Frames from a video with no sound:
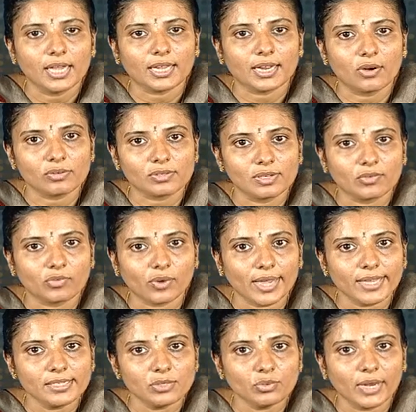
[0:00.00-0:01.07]
Counsellor
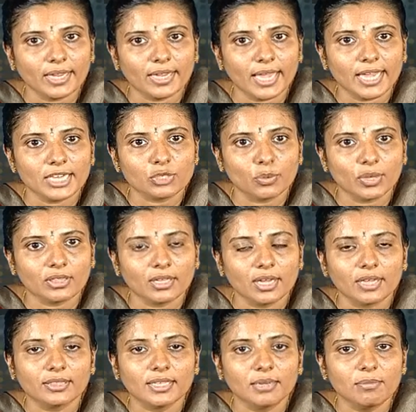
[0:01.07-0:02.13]
tries to engage with
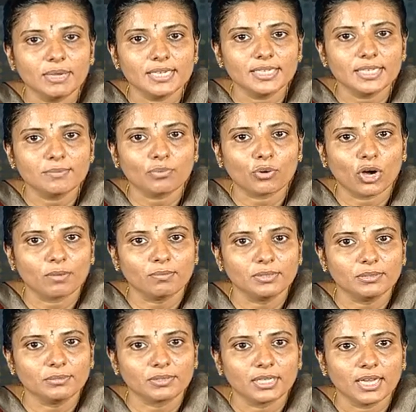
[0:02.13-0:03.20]
the immediate
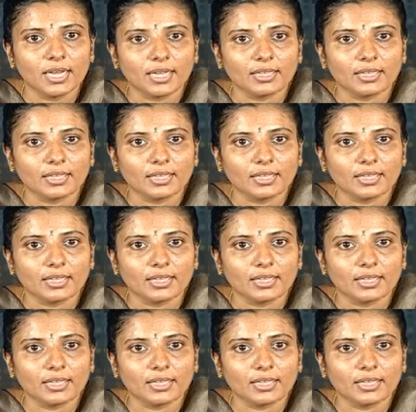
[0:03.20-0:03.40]
problems